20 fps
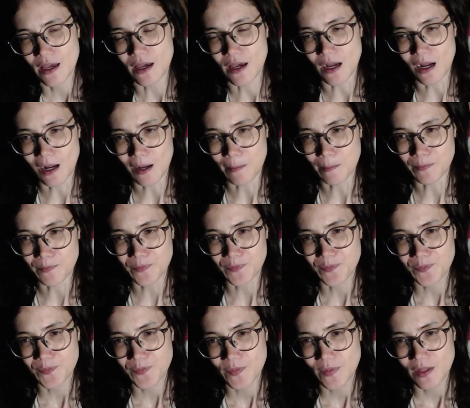
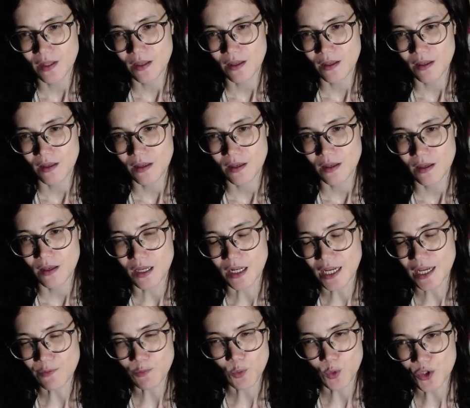And
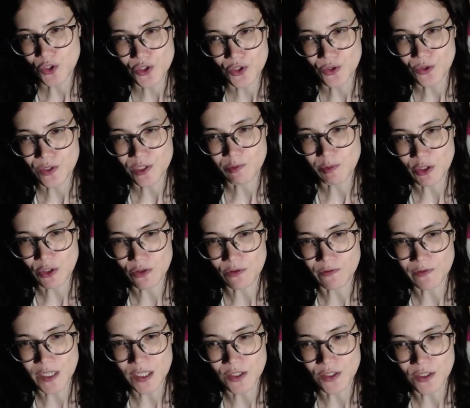I haven't watched all the special
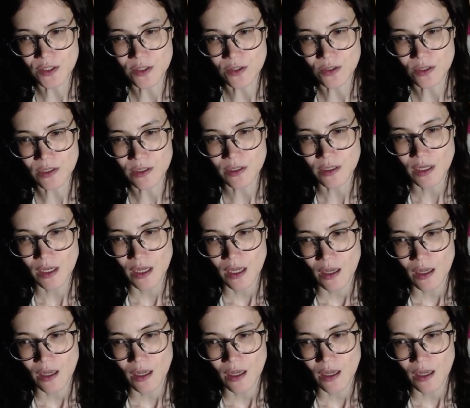features on it.